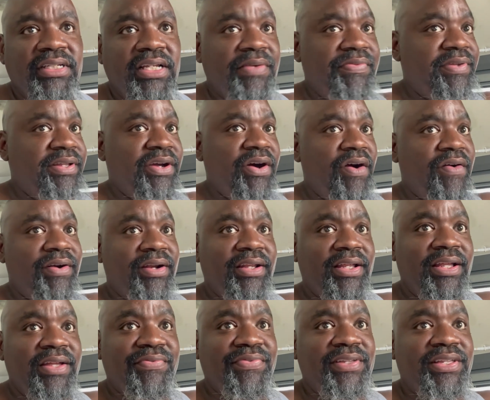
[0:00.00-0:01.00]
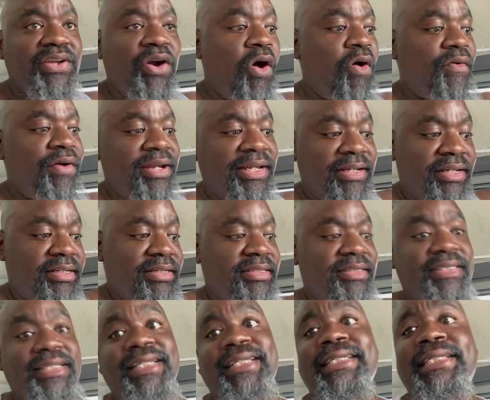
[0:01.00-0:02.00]
if he already
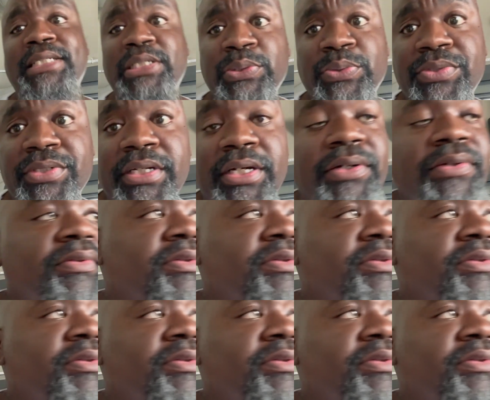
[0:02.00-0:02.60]
didn't do so.